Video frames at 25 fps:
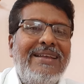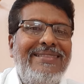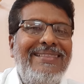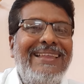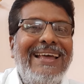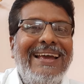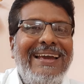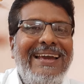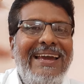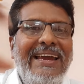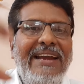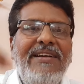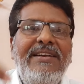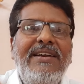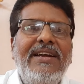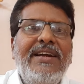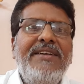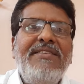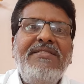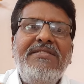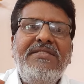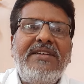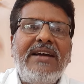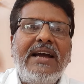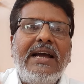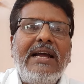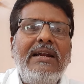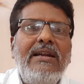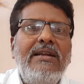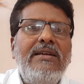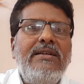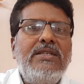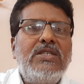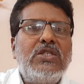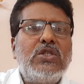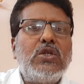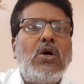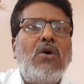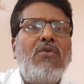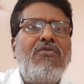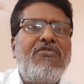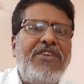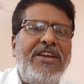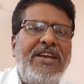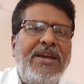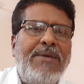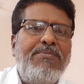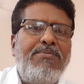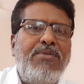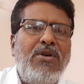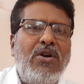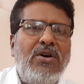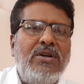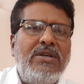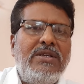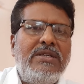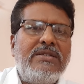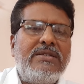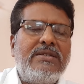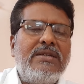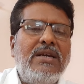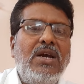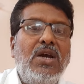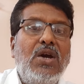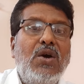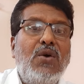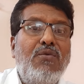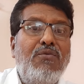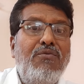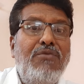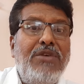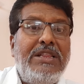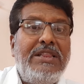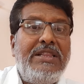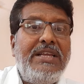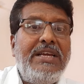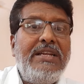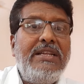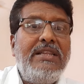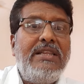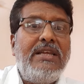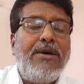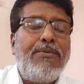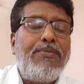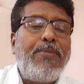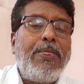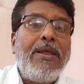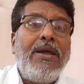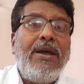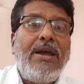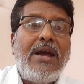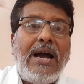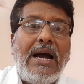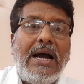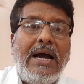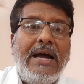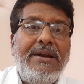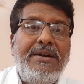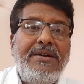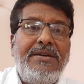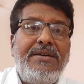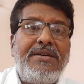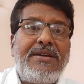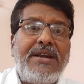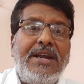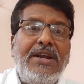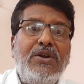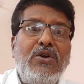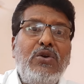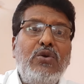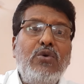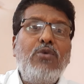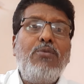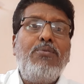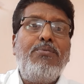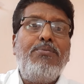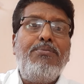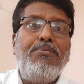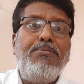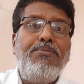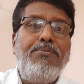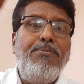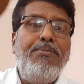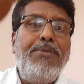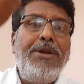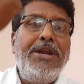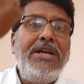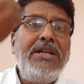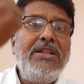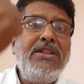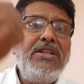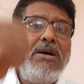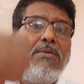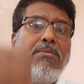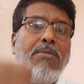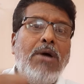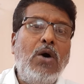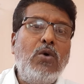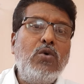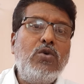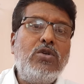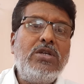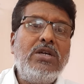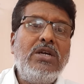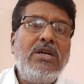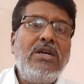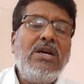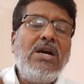the hidden talents of employees within them and try to bring them out